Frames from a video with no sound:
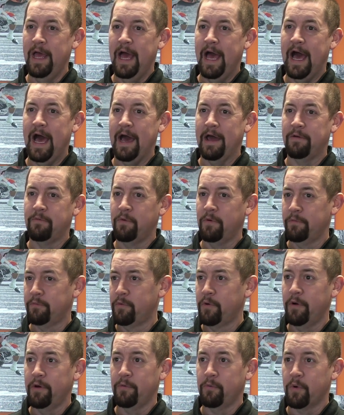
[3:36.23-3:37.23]
And
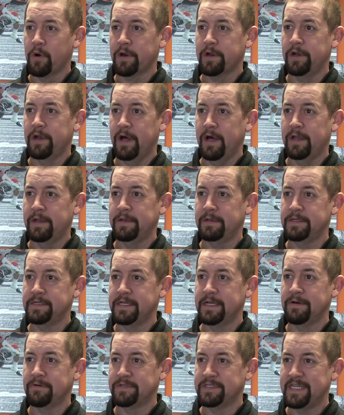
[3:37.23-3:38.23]
really working on,
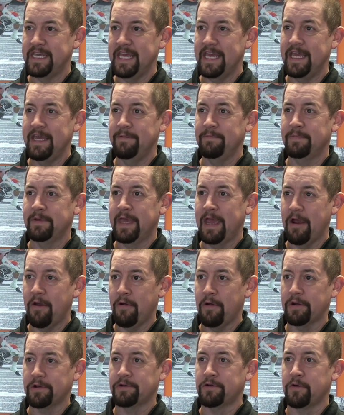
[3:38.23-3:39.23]
team,
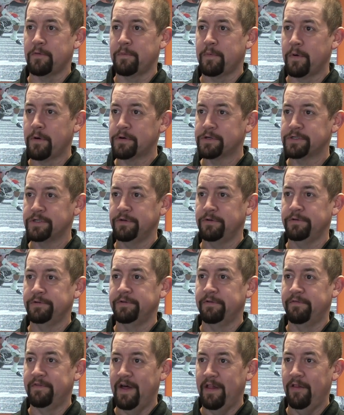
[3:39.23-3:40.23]
character, personal
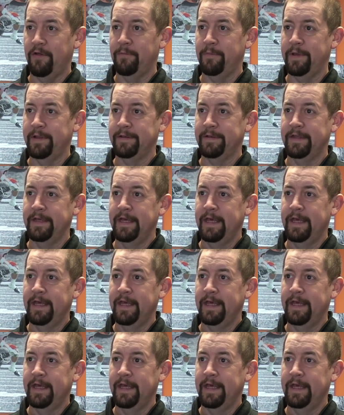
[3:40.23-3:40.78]
development